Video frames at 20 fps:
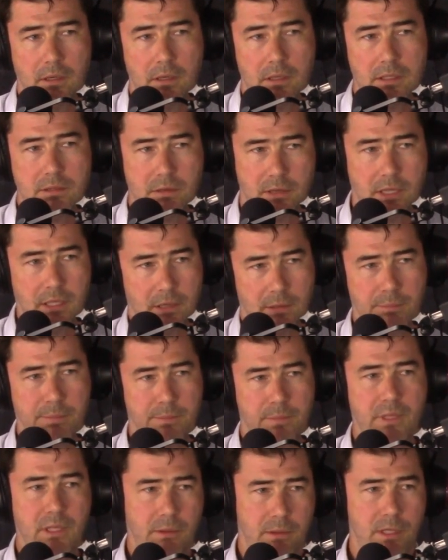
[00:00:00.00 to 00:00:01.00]
So I think
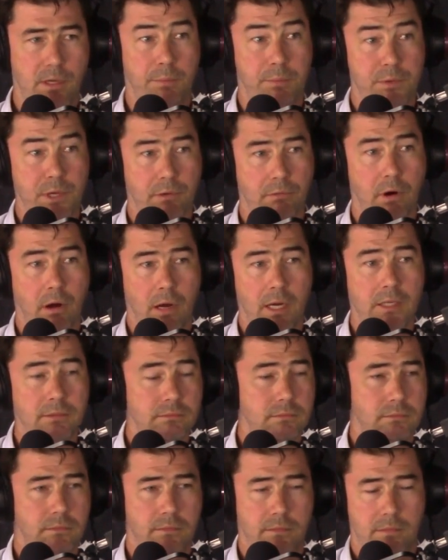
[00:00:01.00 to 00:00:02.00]
you, you are right.
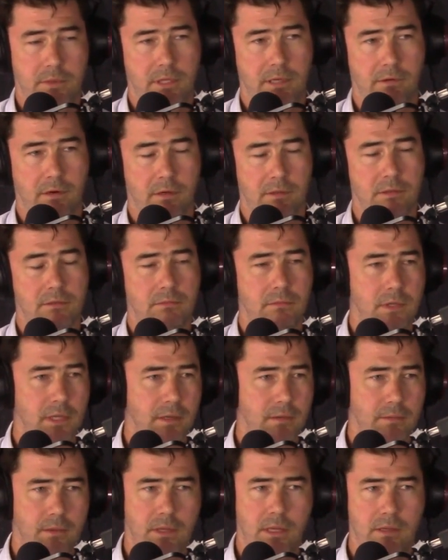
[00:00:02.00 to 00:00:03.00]
There are
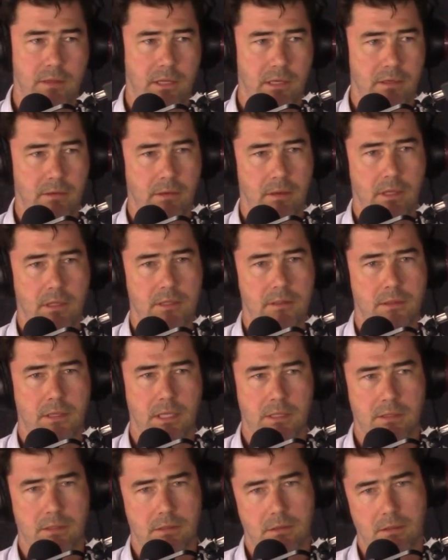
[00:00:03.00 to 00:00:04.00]

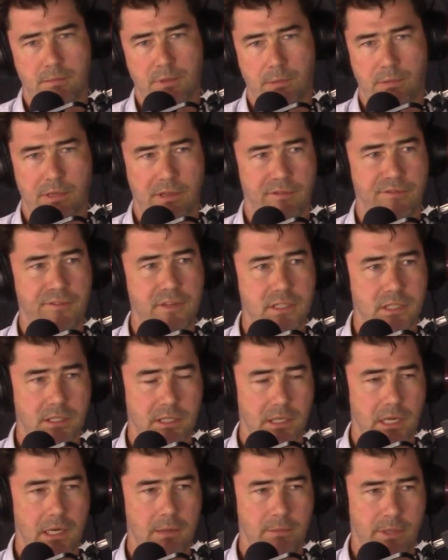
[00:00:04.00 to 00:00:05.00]
there's probably the
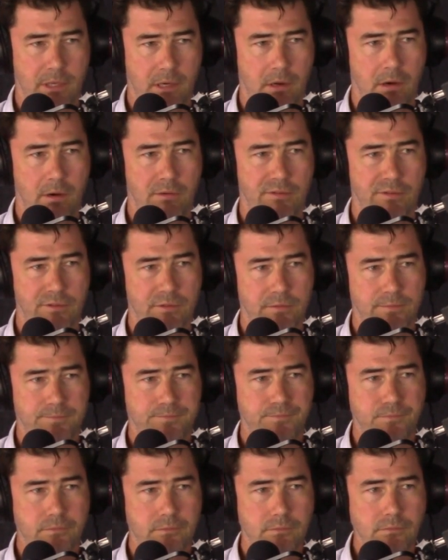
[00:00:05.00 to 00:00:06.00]
physical element of
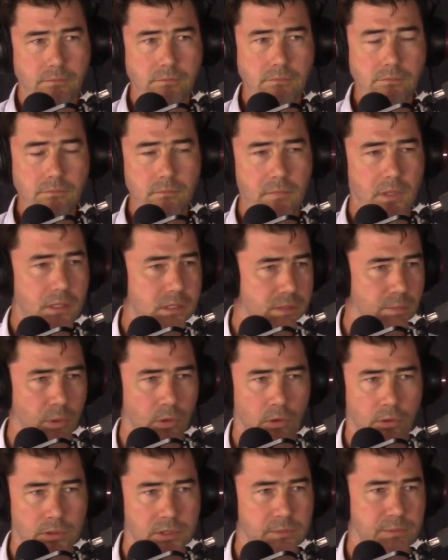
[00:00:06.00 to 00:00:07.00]

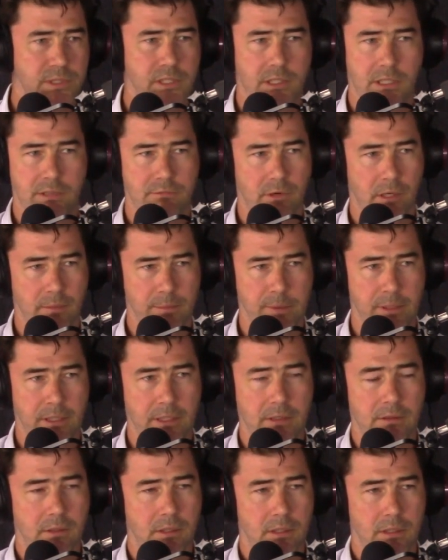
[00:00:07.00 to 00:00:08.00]
sports, particularly
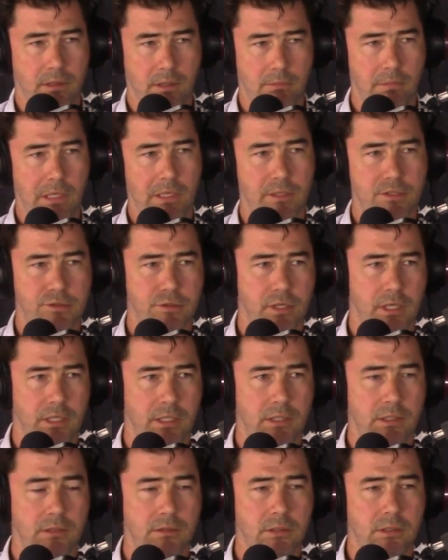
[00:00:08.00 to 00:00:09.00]
rugby, the
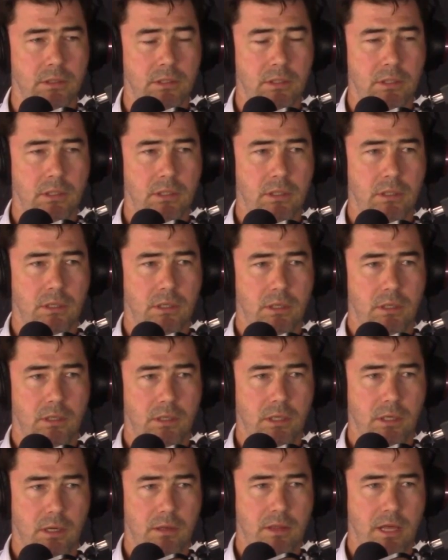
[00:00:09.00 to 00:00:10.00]
military.
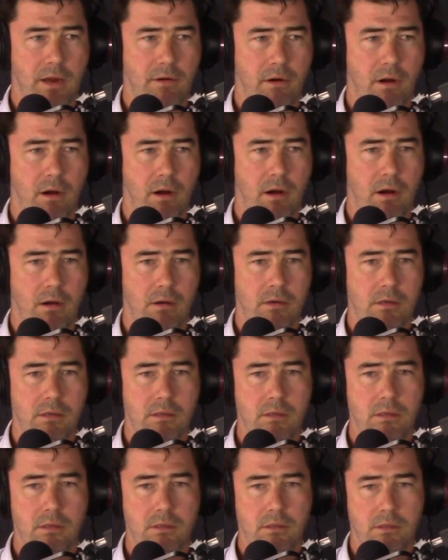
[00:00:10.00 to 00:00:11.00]
You know there are
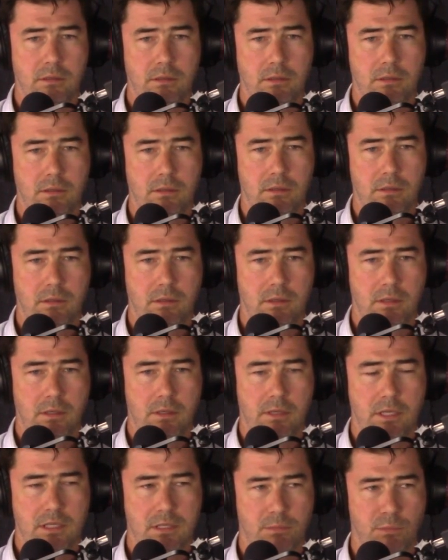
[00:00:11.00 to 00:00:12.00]

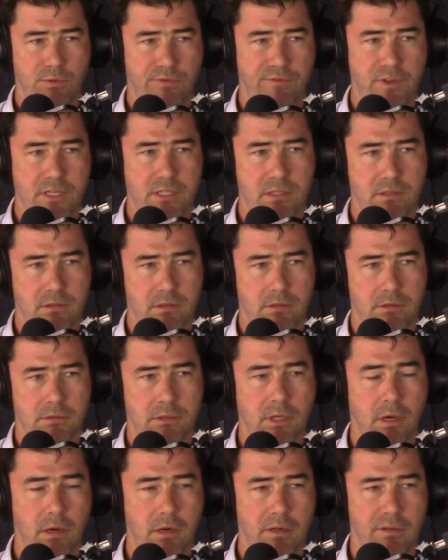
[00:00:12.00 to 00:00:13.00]
it's a more visceral
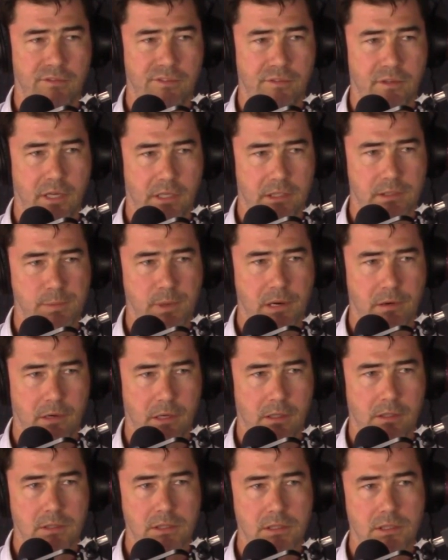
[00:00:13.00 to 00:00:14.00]
kind of
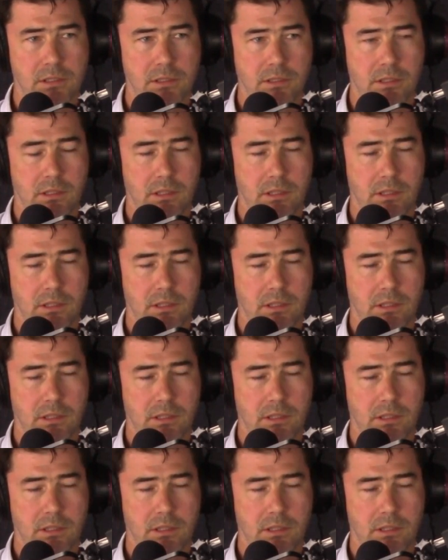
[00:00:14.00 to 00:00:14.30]
experience,